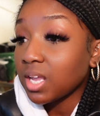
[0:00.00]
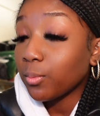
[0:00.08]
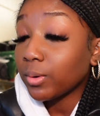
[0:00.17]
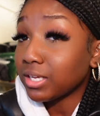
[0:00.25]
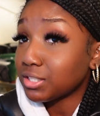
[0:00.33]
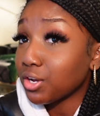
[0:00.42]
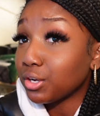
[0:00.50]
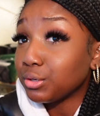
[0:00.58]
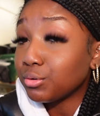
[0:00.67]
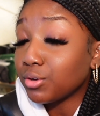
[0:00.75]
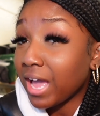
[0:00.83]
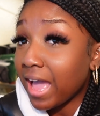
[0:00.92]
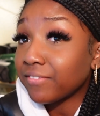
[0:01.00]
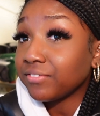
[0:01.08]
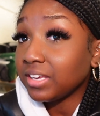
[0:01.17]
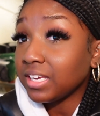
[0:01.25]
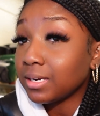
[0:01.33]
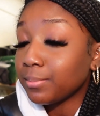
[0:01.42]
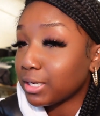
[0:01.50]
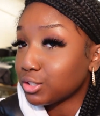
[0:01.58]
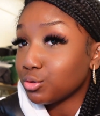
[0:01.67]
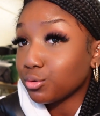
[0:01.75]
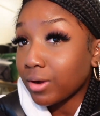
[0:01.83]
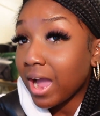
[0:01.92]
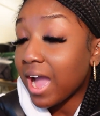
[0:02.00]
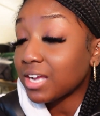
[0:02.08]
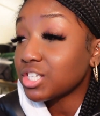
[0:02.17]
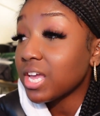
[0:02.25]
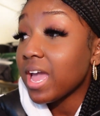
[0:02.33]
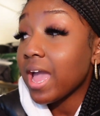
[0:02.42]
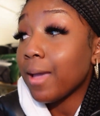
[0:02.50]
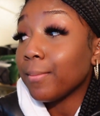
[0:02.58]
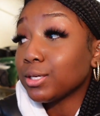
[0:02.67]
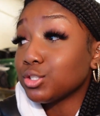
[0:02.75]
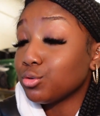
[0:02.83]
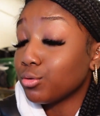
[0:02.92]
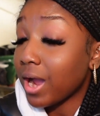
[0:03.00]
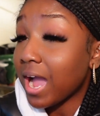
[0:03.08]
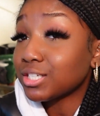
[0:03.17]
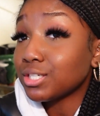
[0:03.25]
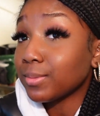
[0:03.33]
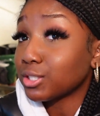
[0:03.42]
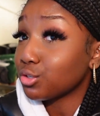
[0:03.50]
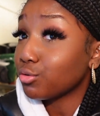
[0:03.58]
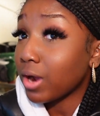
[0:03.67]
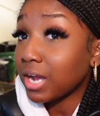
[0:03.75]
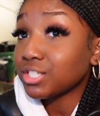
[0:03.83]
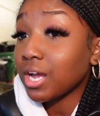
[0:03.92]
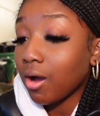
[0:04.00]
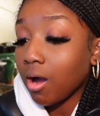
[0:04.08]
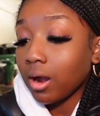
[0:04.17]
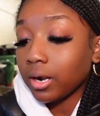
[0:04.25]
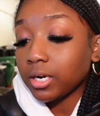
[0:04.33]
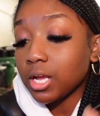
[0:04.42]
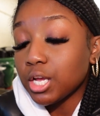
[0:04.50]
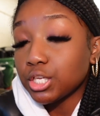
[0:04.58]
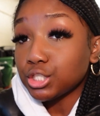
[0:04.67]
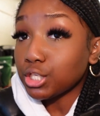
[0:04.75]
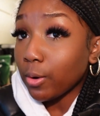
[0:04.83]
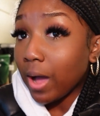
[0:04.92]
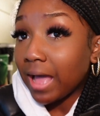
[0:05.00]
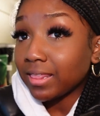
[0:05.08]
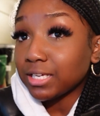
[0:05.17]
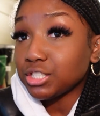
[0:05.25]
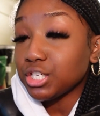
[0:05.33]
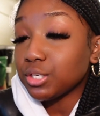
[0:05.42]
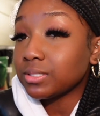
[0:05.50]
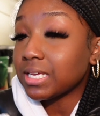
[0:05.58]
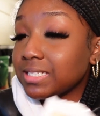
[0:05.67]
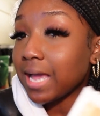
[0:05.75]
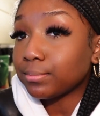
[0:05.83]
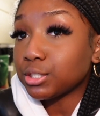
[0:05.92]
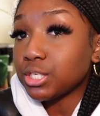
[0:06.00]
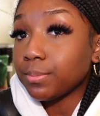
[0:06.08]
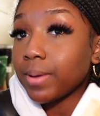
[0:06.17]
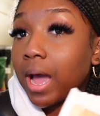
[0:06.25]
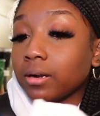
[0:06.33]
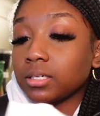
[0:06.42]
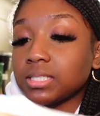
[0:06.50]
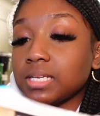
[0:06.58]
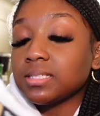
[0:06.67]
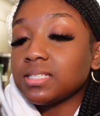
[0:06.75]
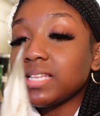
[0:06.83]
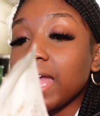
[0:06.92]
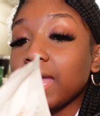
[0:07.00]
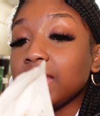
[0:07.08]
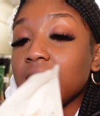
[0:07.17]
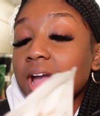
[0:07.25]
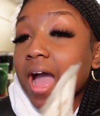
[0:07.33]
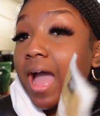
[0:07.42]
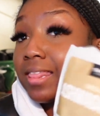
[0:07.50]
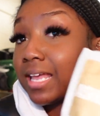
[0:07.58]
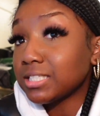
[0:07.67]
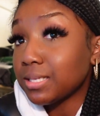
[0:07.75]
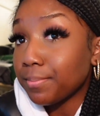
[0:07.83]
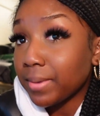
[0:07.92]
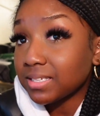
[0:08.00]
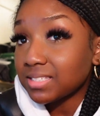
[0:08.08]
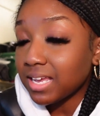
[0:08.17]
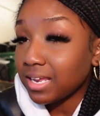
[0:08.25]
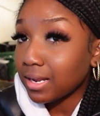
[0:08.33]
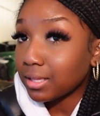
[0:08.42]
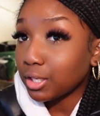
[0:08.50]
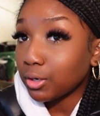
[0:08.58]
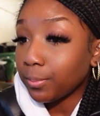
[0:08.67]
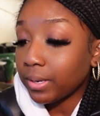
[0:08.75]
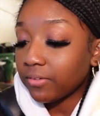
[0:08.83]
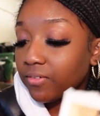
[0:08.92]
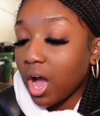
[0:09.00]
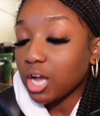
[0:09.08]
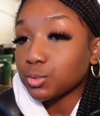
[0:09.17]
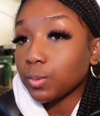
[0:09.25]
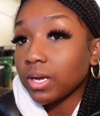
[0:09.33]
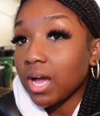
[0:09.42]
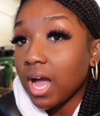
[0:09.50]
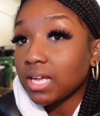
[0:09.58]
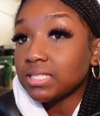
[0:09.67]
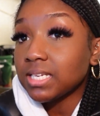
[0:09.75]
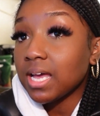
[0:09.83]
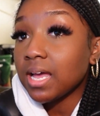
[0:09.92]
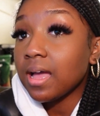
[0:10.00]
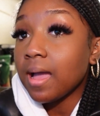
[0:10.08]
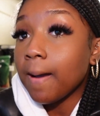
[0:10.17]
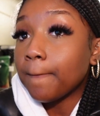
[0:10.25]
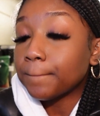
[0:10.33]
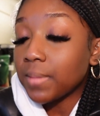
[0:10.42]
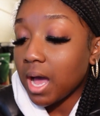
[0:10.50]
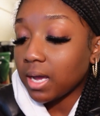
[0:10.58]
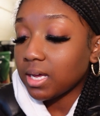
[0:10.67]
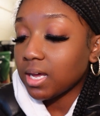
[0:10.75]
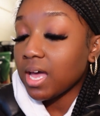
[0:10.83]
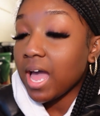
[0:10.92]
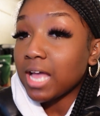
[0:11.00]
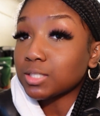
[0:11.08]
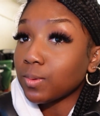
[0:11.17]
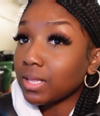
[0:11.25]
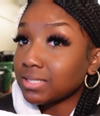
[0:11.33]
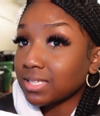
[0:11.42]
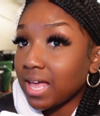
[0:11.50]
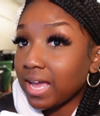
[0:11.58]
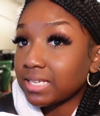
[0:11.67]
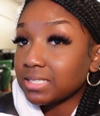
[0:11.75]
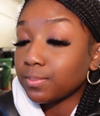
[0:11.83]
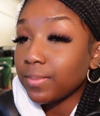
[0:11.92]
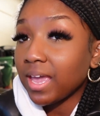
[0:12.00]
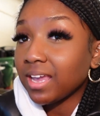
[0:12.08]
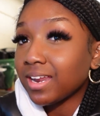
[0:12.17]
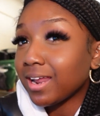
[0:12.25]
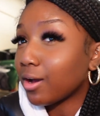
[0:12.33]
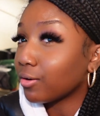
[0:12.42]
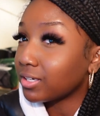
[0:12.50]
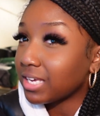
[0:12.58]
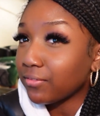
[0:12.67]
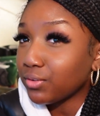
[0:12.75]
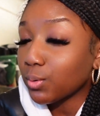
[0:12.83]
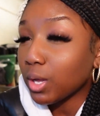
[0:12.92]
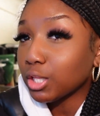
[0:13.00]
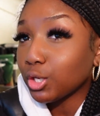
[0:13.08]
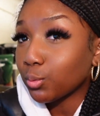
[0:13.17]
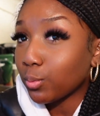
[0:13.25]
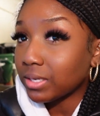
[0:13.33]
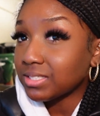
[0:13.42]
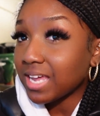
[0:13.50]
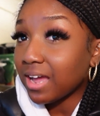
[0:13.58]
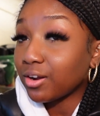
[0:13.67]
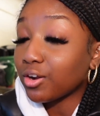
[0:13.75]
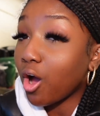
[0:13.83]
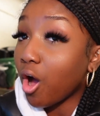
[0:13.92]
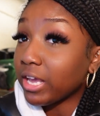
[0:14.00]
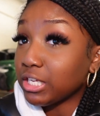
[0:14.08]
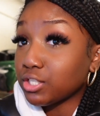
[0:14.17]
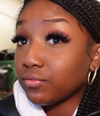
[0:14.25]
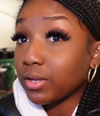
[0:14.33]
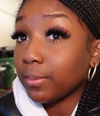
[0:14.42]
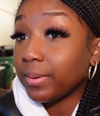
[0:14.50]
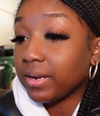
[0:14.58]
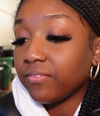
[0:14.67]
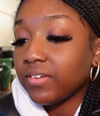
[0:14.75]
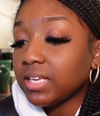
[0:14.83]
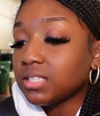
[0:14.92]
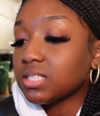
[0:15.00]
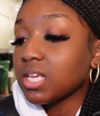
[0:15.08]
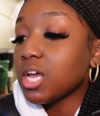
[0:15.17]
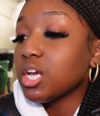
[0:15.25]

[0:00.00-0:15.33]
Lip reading: when I tell you caffeine makes you crash and makes you crash and makes you crash out hard. So I like to use adaptogen powders instead. I like to mix in a little bit of ashwagandha, maca, as well as lion's mane, and I'll give you a little rundown on each of their benefits.